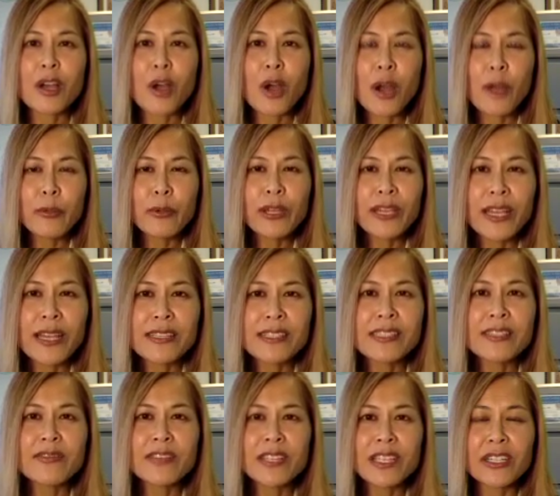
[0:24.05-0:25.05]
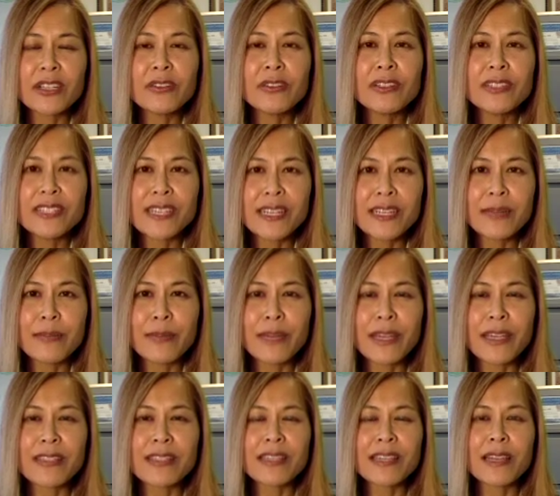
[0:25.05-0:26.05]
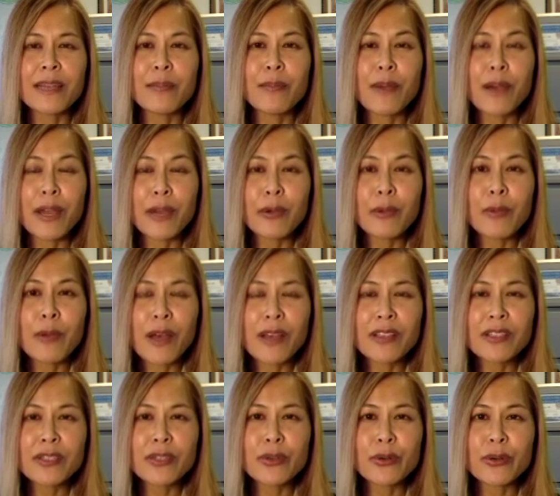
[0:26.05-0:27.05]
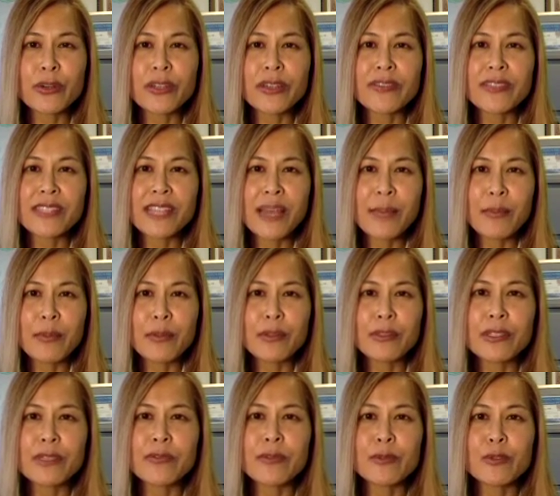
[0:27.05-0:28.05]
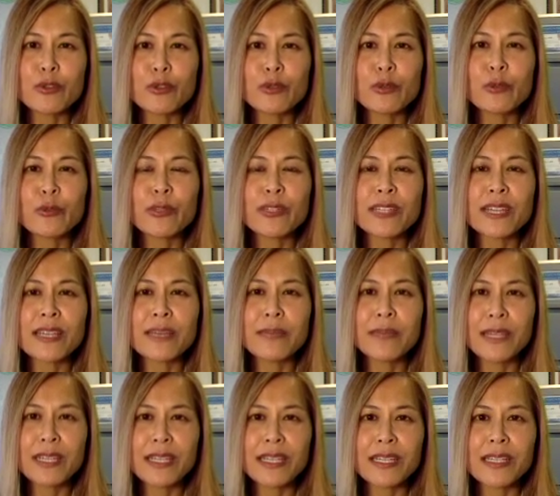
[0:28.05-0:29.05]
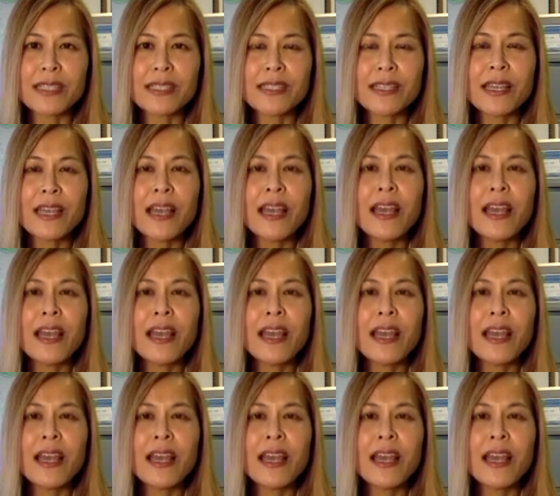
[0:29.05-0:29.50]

comprehensive clinical database and biorepository of samples from children with diabetes